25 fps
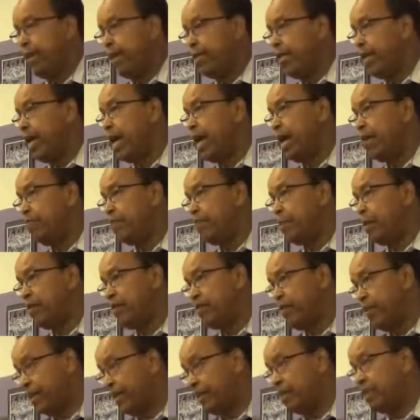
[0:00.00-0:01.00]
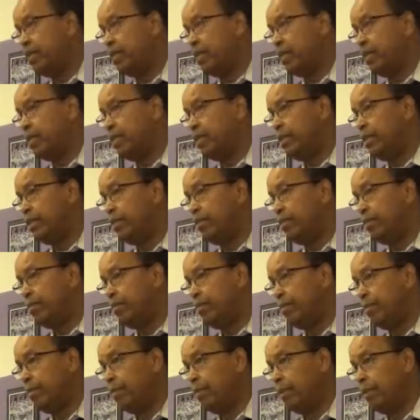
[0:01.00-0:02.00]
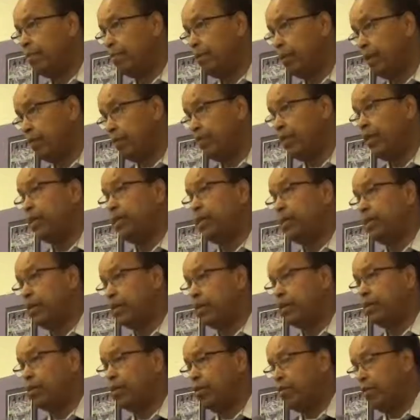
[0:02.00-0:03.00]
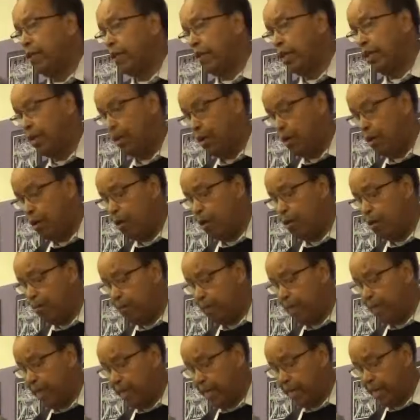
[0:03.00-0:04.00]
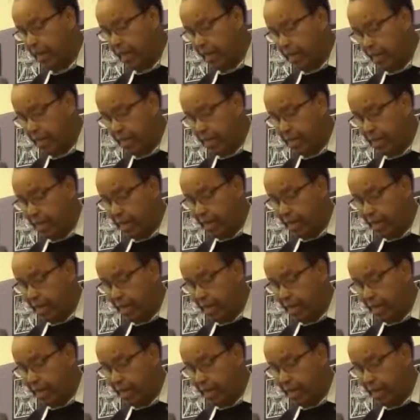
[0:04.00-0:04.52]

They have perfected it over a long period.